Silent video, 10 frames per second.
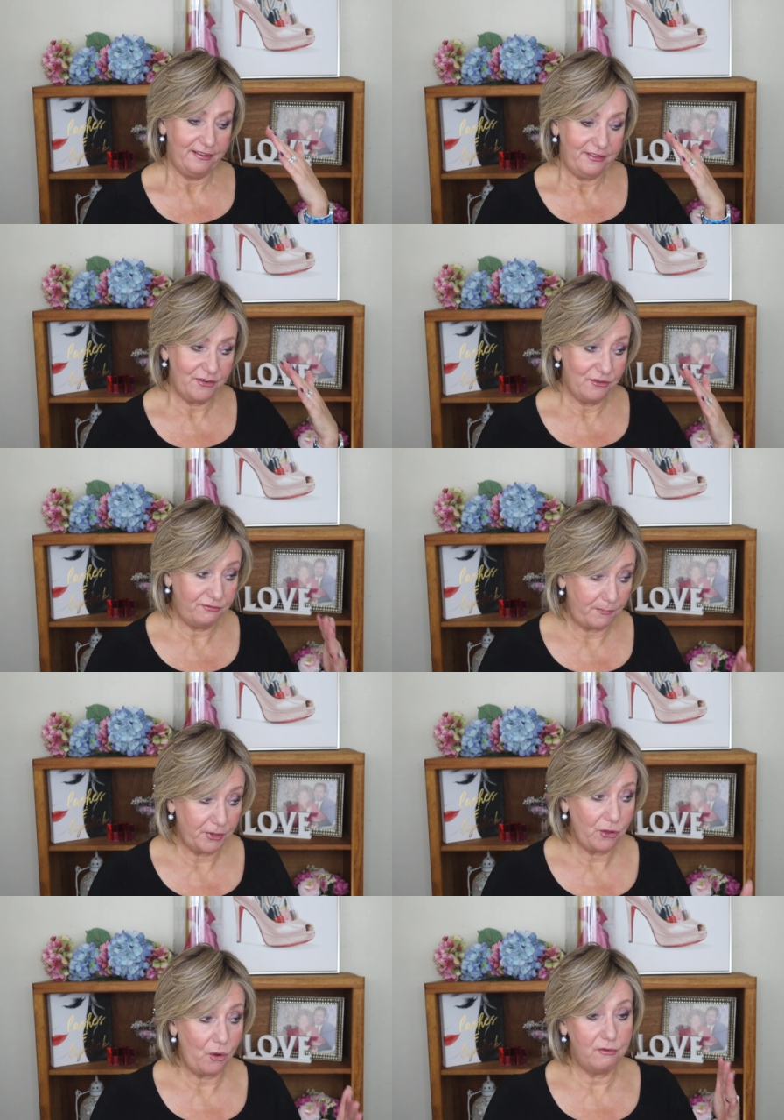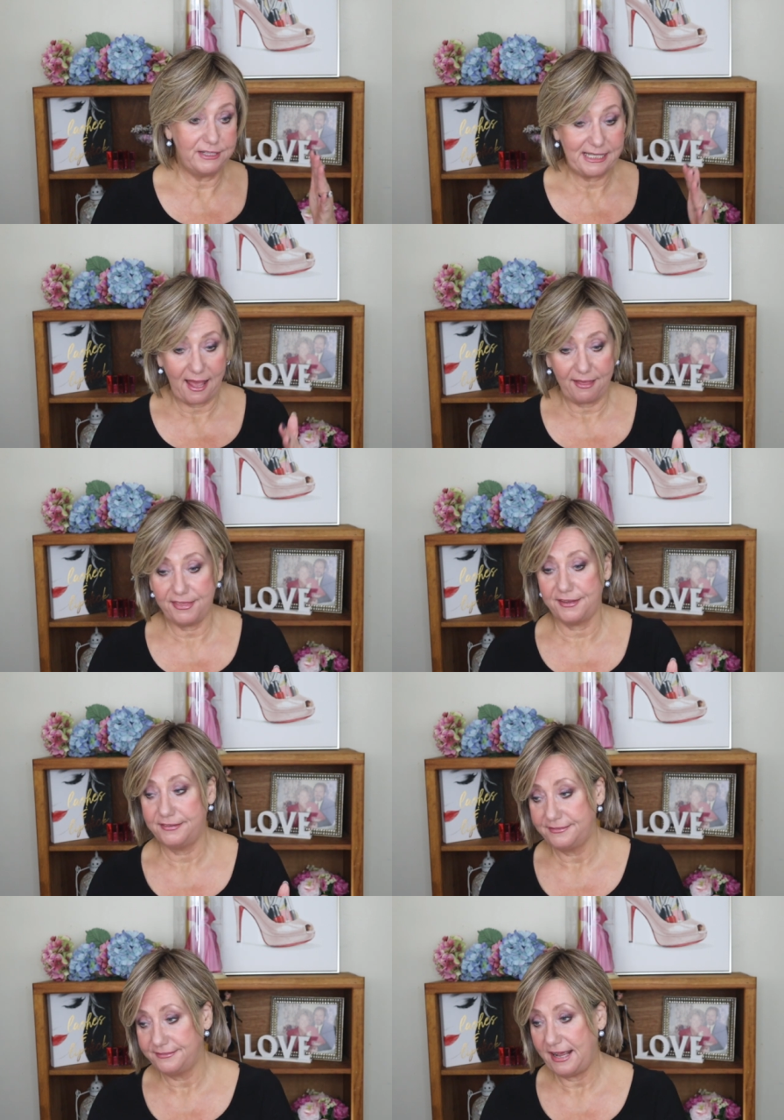you know, from the low of a death,
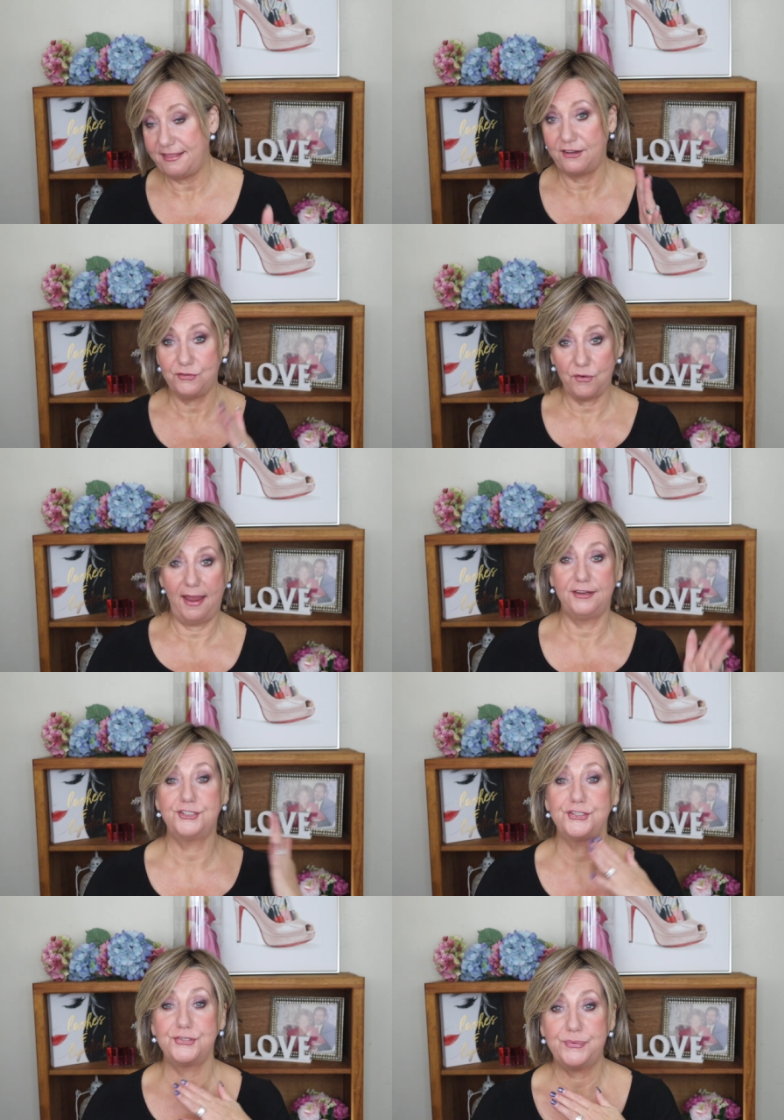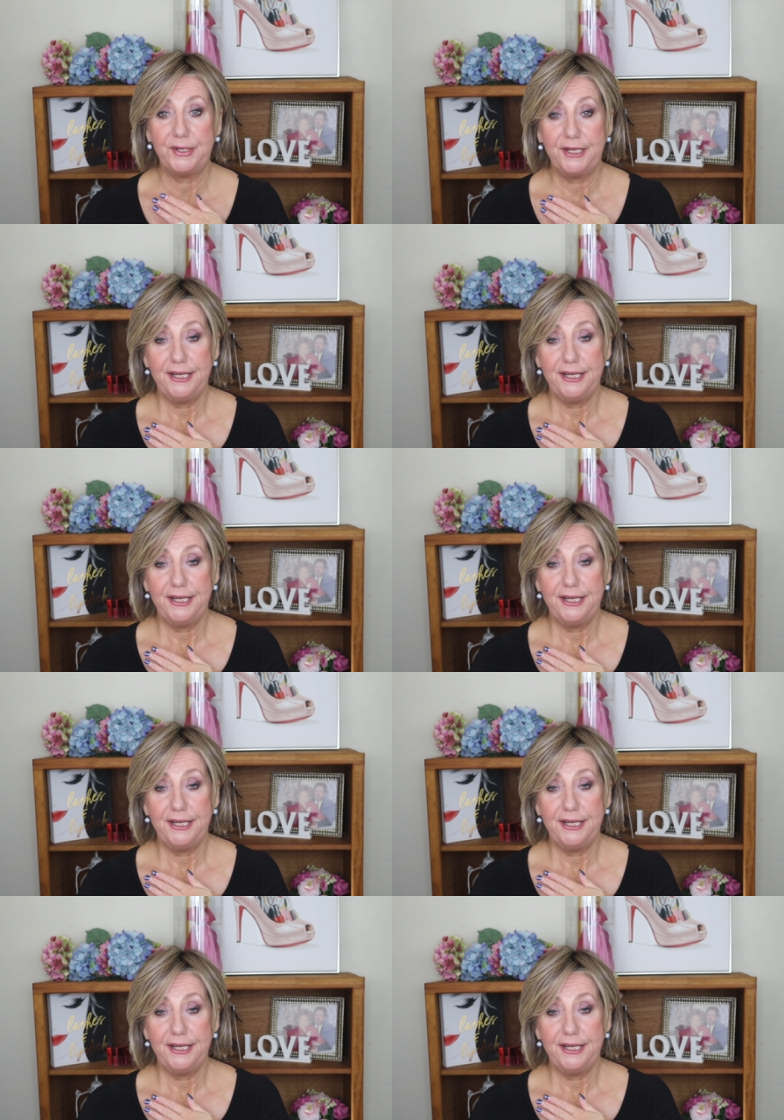and then trying to,